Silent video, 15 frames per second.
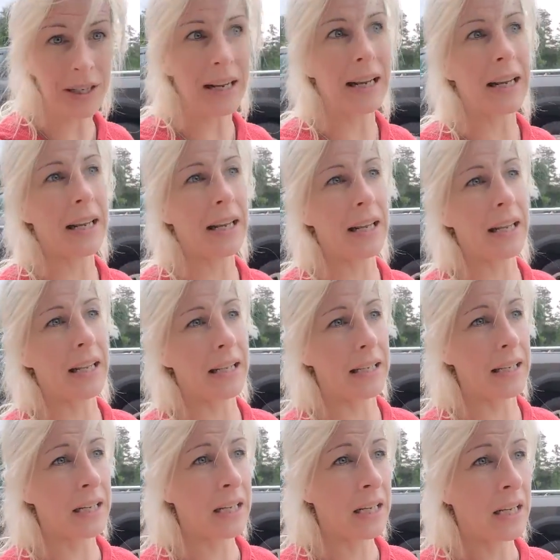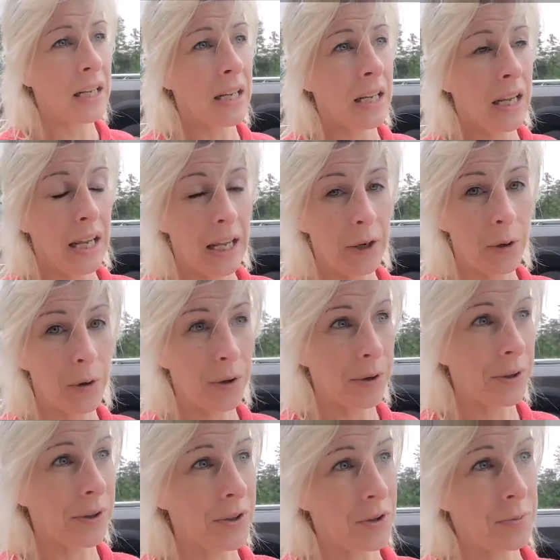And in
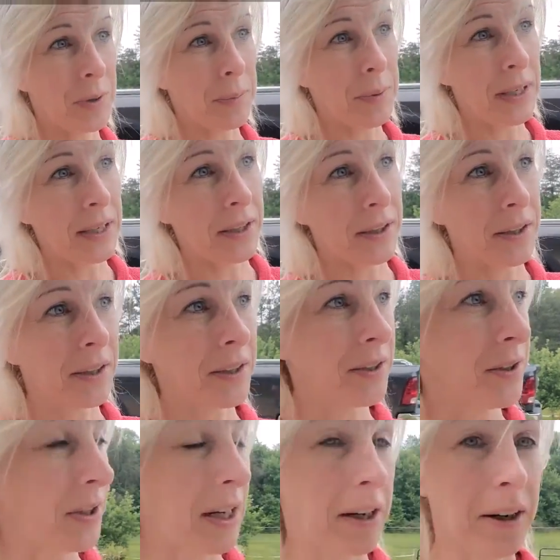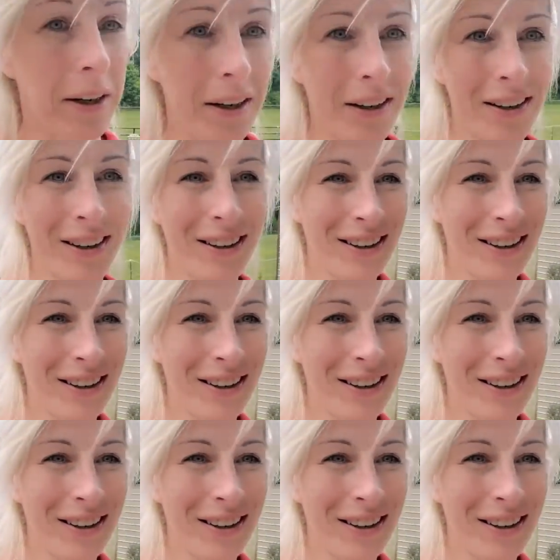order to be bigger, to carry